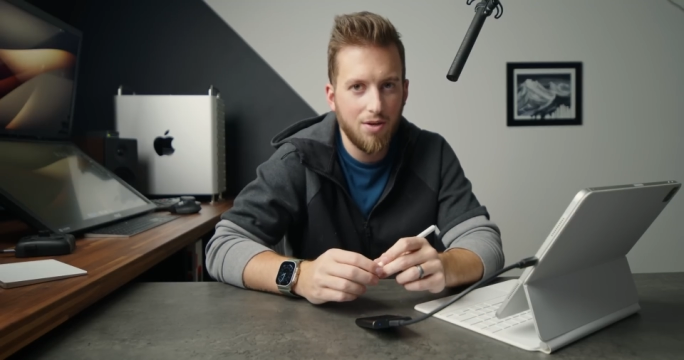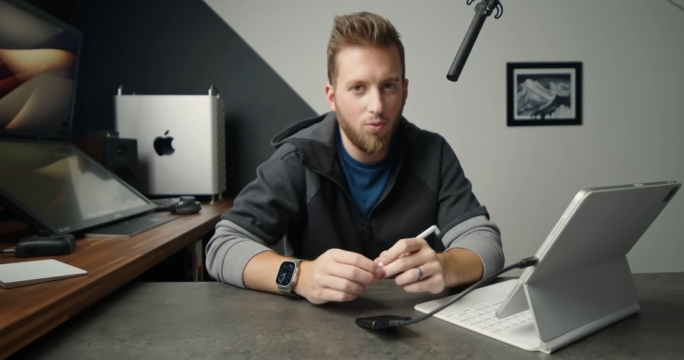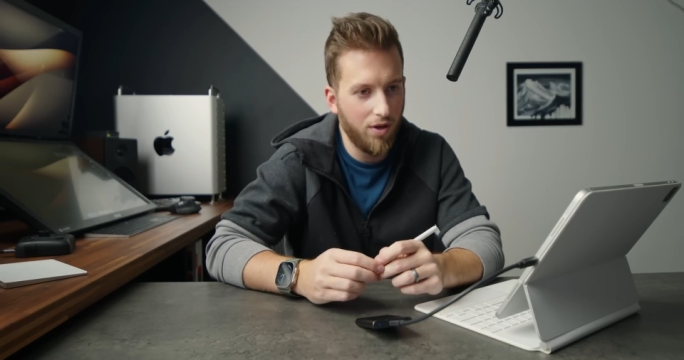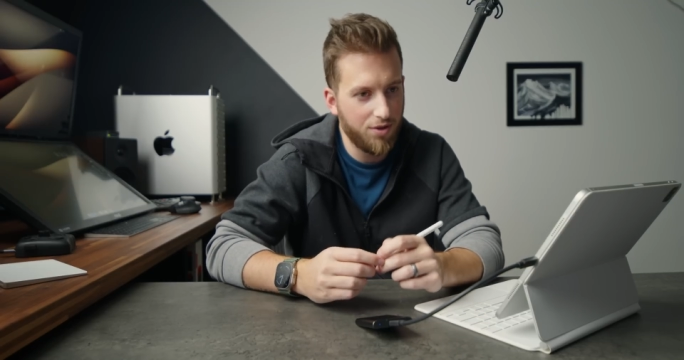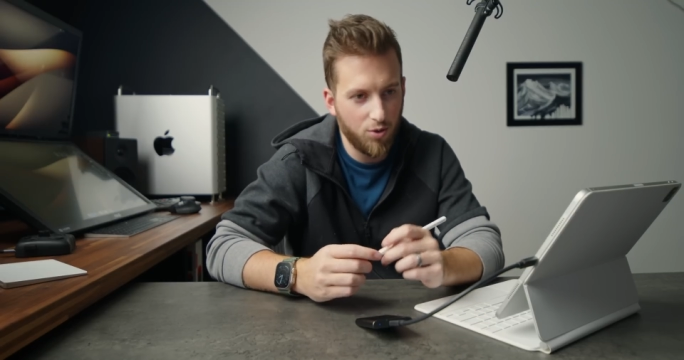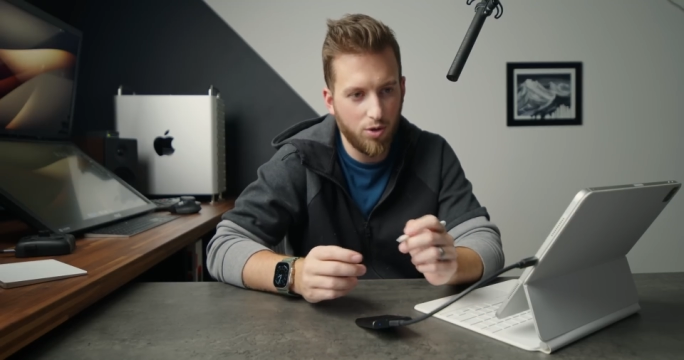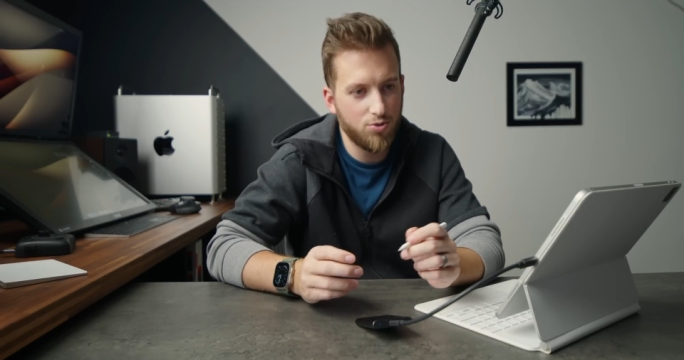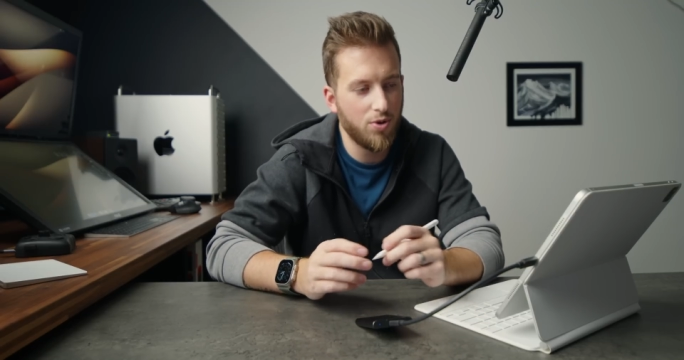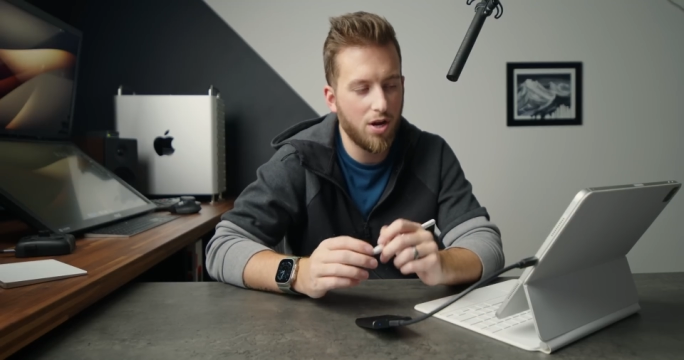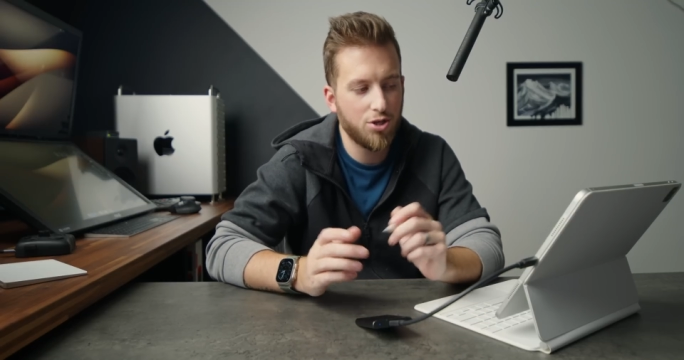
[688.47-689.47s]
with
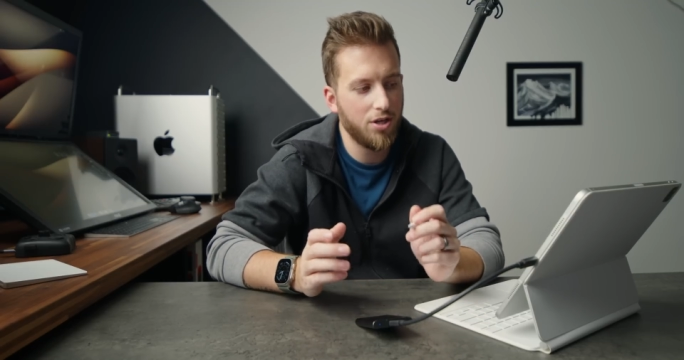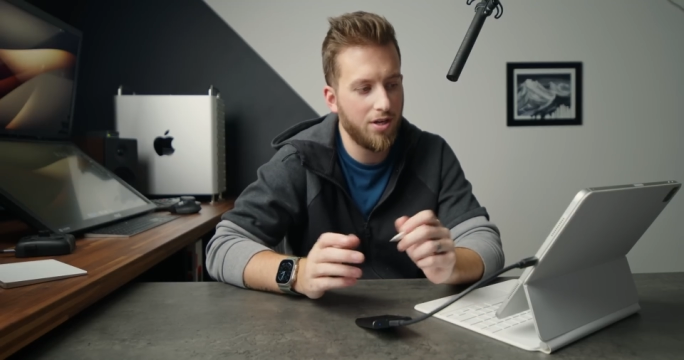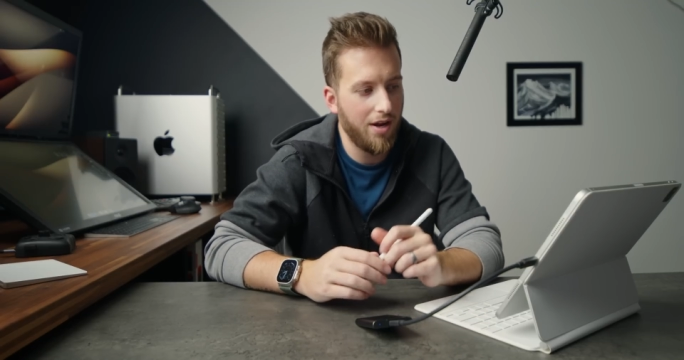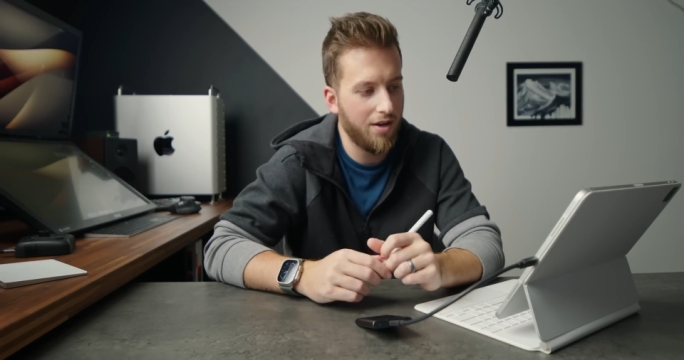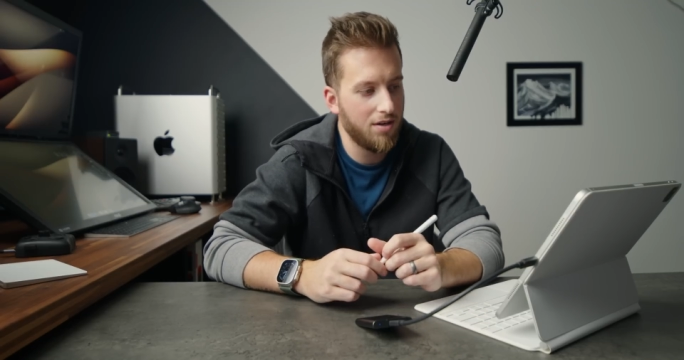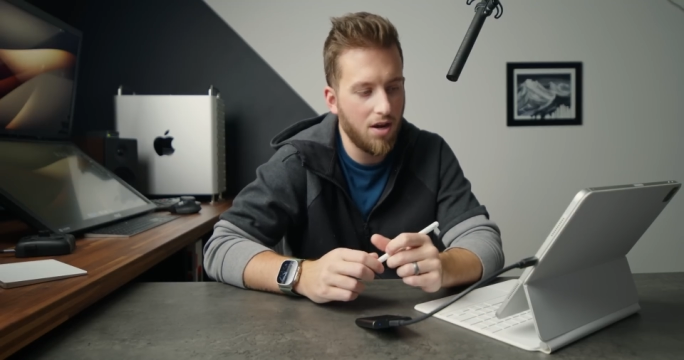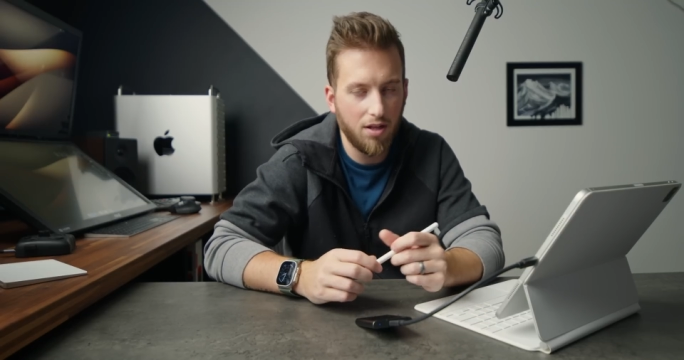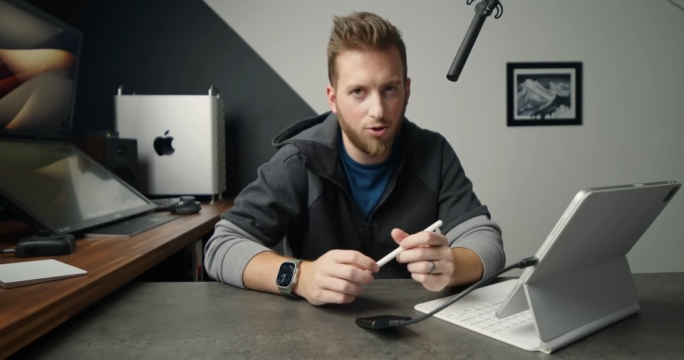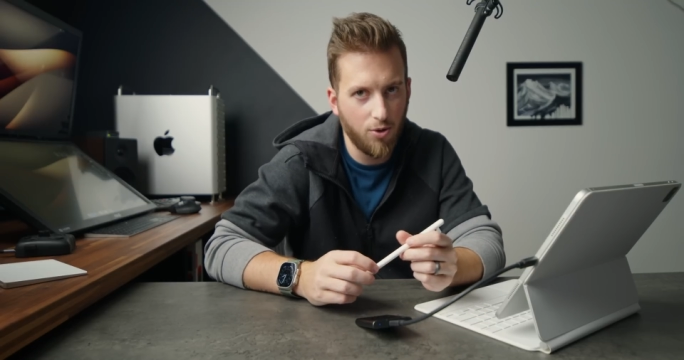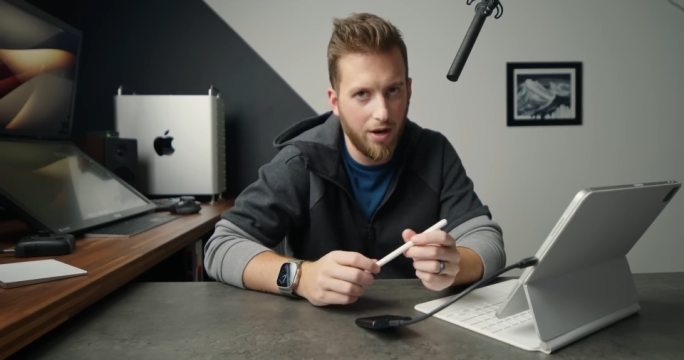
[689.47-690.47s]
noise reduction and
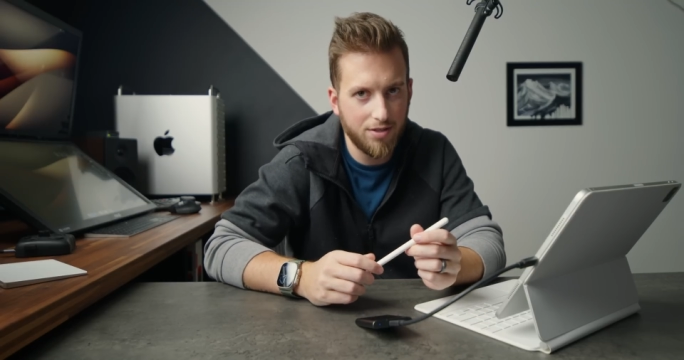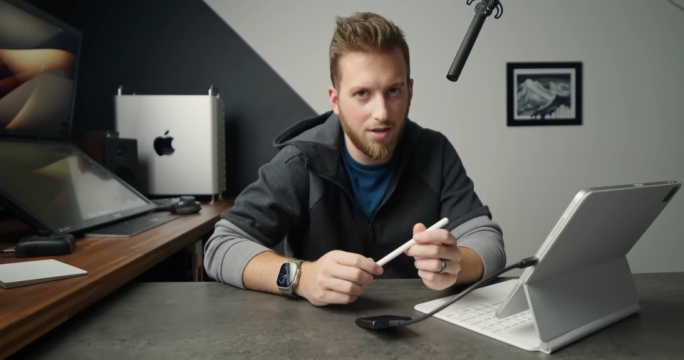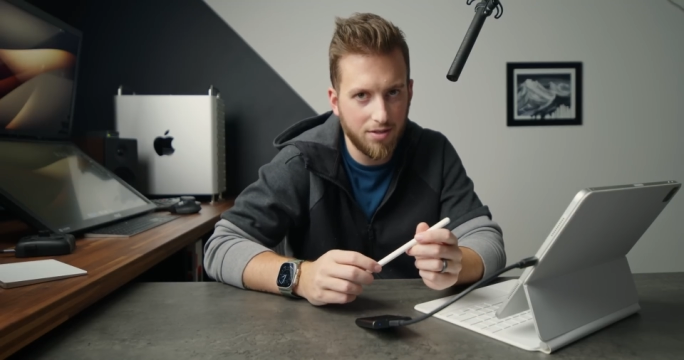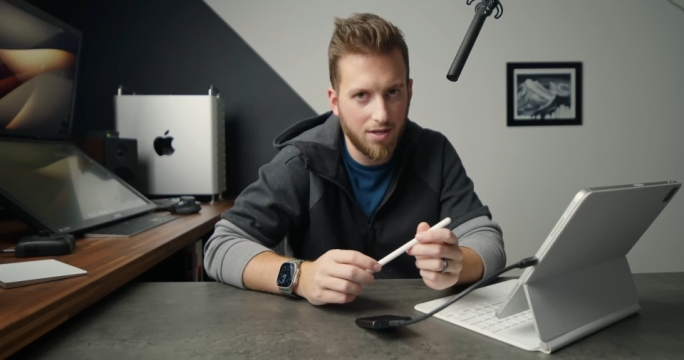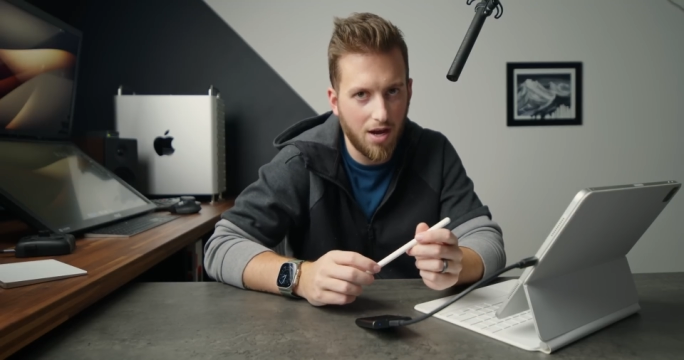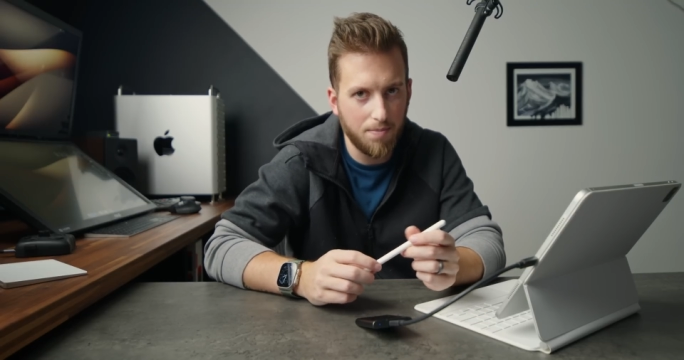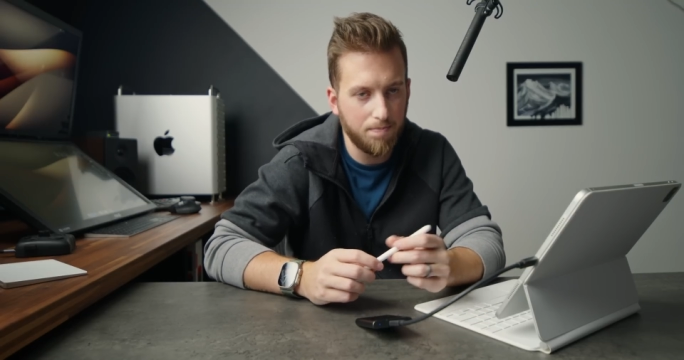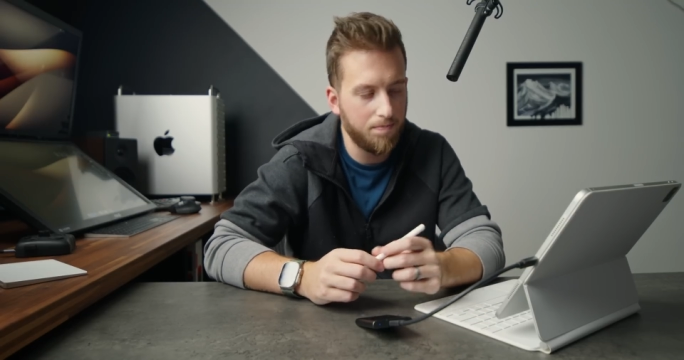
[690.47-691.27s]
color grades on top.